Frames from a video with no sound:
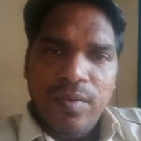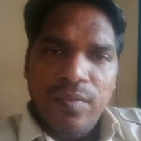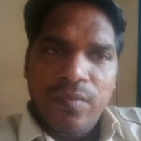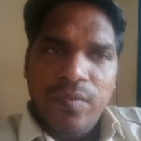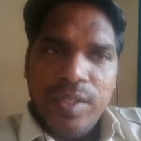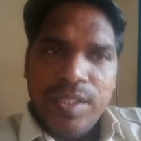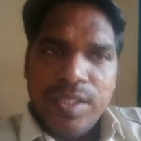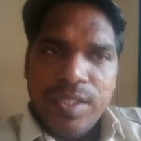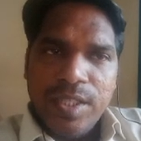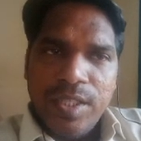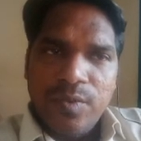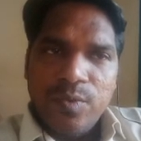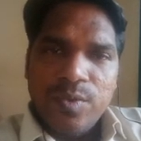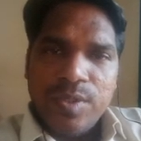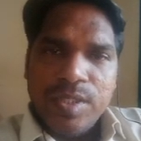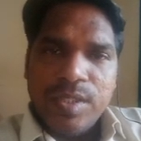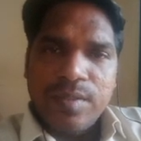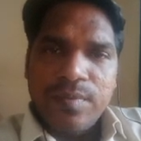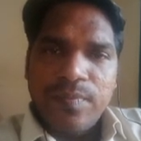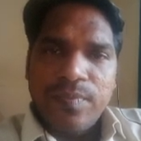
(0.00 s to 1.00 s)
which
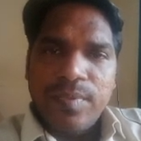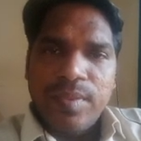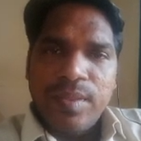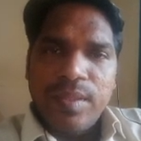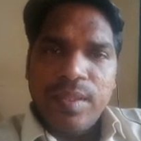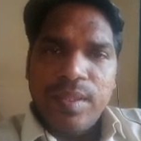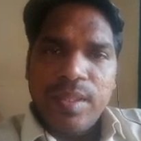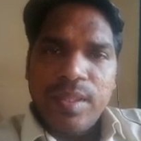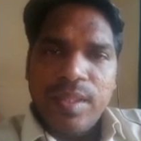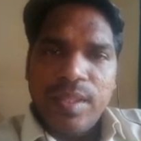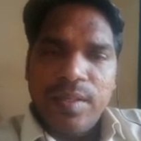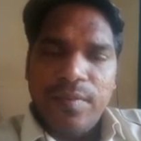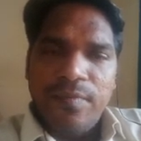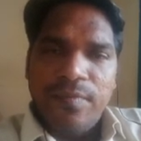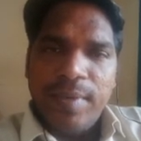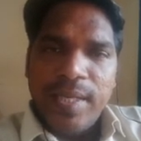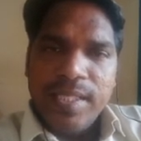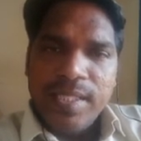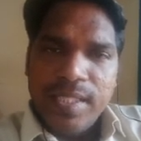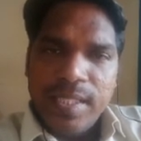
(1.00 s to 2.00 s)
gives the
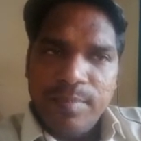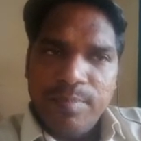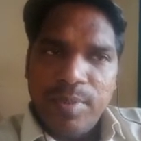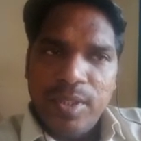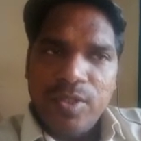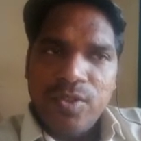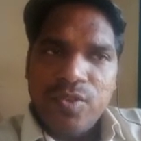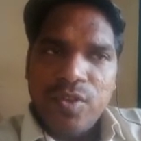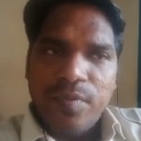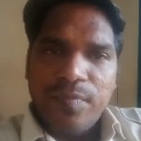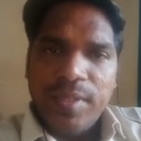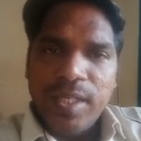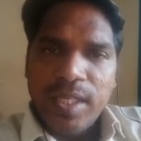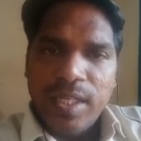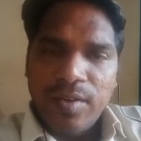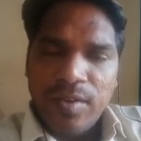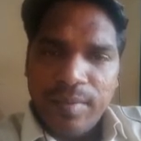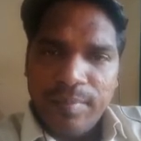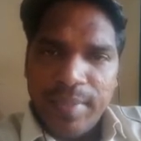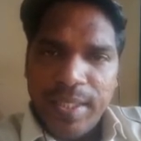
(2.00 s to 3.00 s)
principles of the
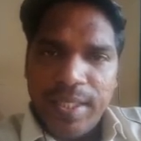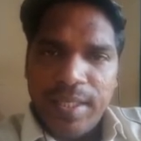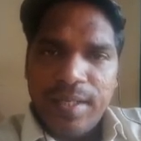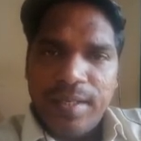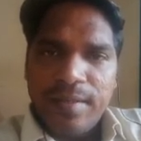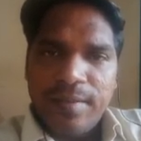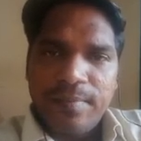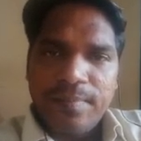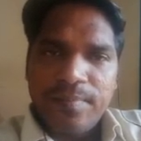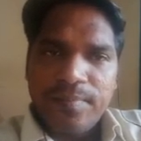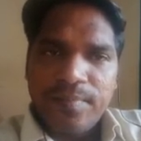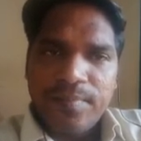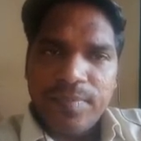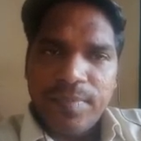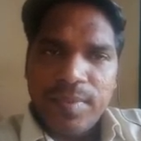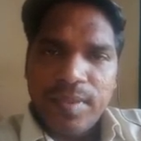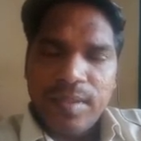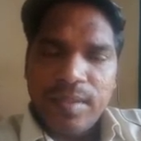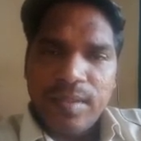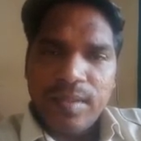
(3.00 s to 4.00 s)
government,
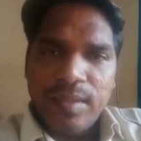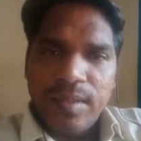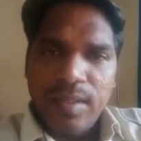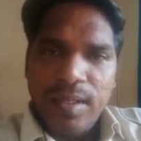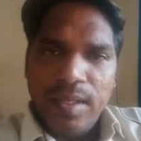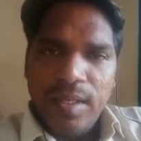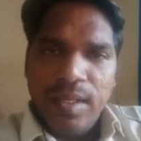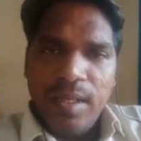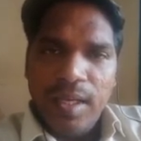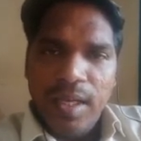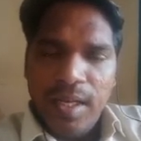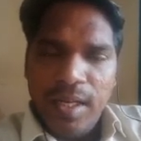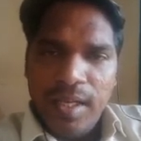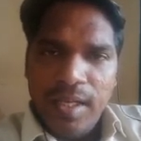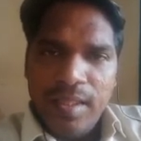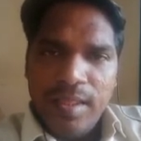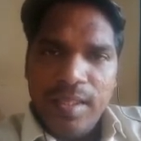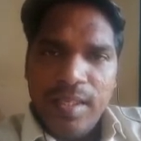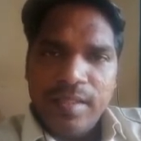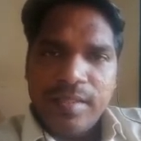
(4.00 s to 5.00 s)
and
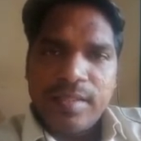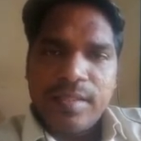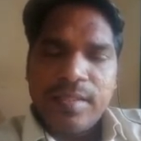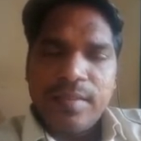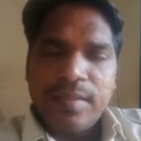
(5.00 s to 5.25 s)
in this